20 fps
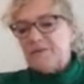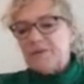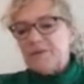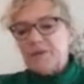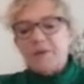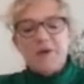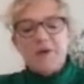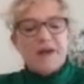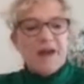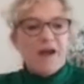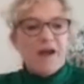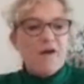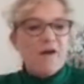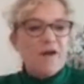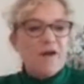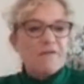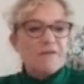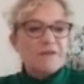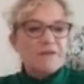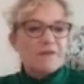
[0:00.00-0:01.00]
But we now
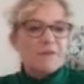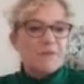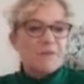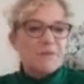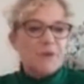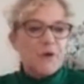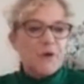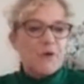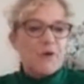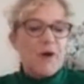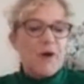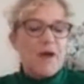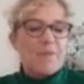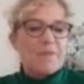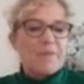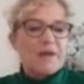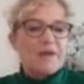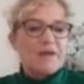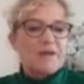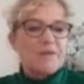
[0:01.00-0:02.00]
have the program
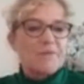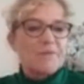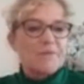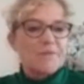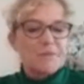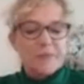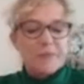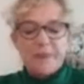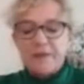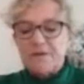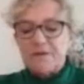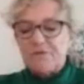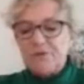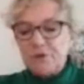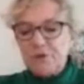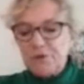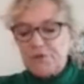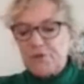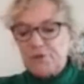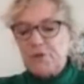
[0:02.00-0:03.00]
in
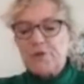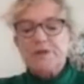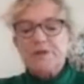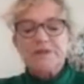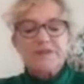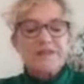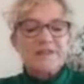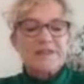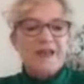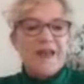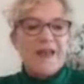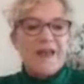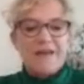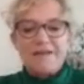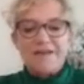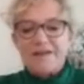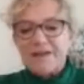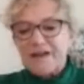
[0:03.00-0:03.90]
full force. And